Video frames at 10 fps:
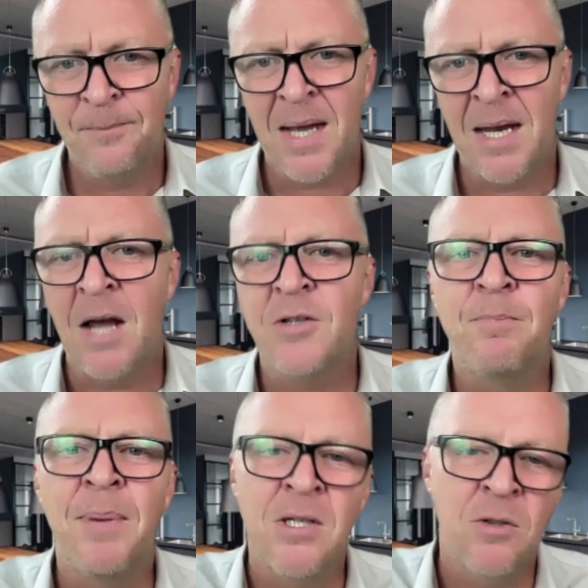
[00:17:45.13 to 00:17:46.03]
And how's
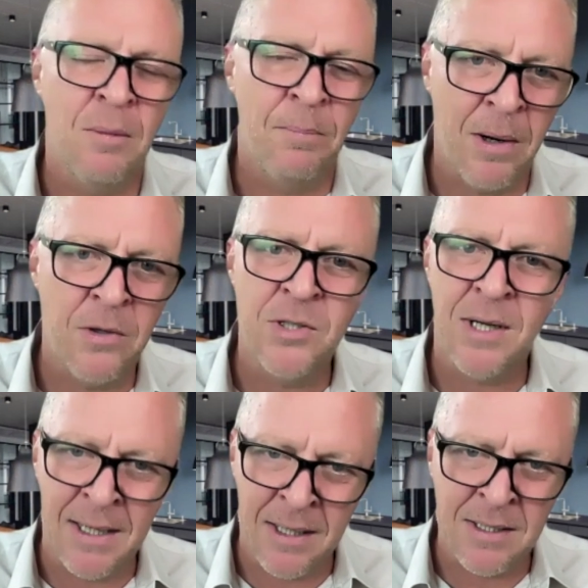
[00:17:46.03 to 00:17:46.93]
best to approach an
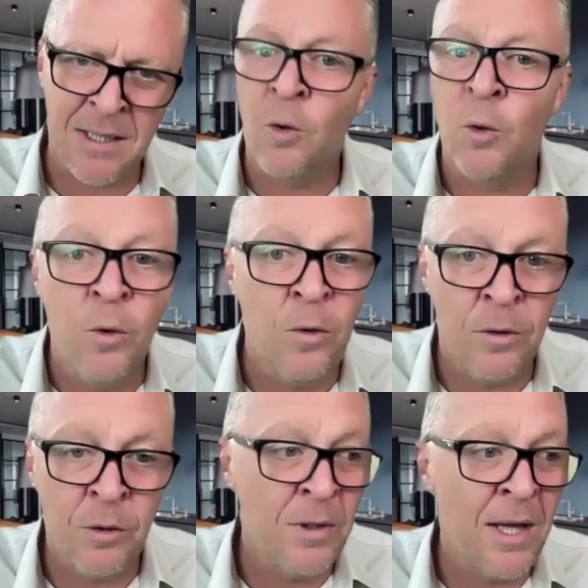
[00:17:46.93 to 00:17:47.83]
editor, or who
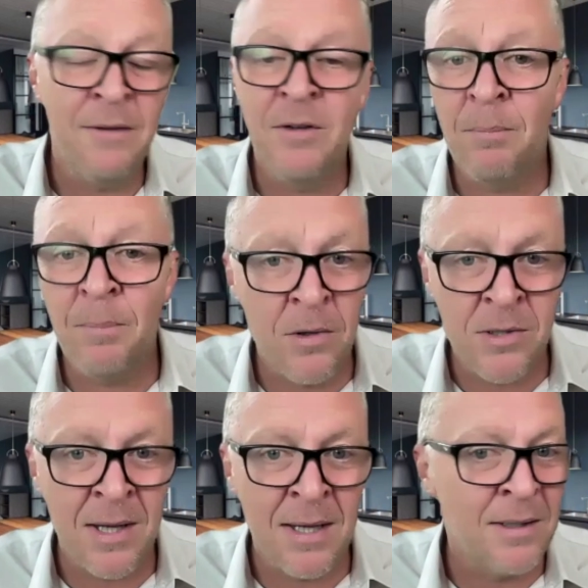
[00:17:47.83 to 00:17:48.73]
do they even approach
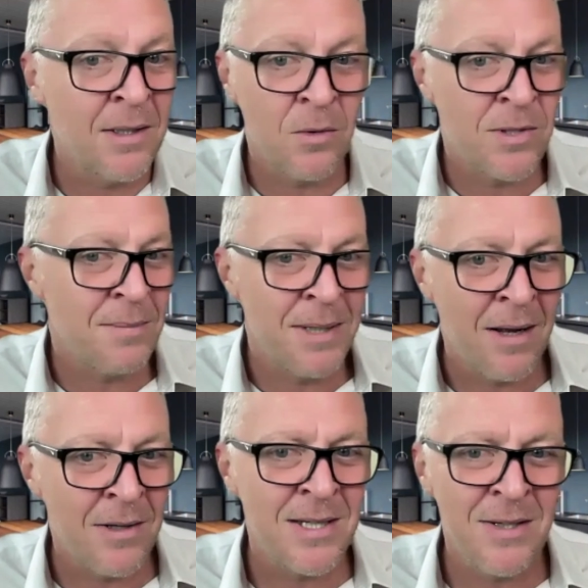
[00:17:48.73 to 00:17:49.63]
the editor or somebody
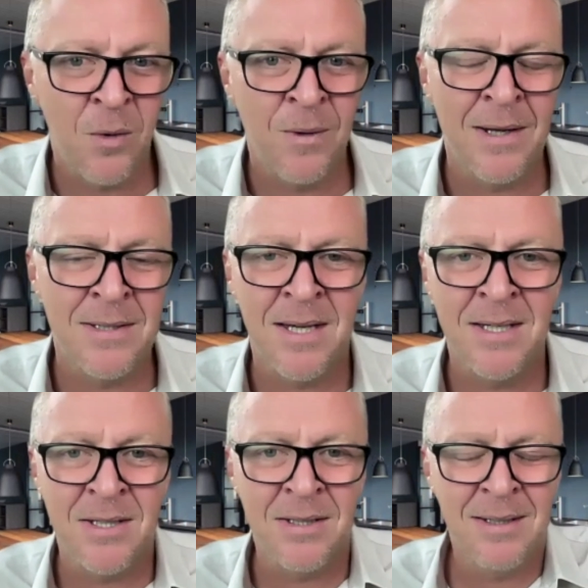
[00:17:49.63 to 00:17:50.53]
else in the
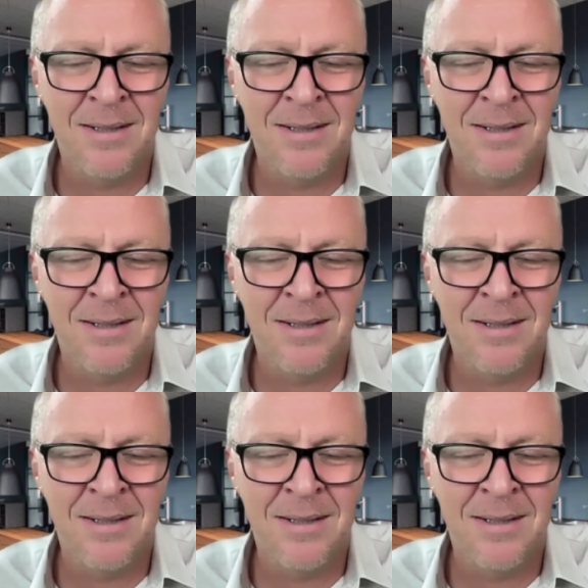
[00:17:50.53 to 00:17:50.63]
organization?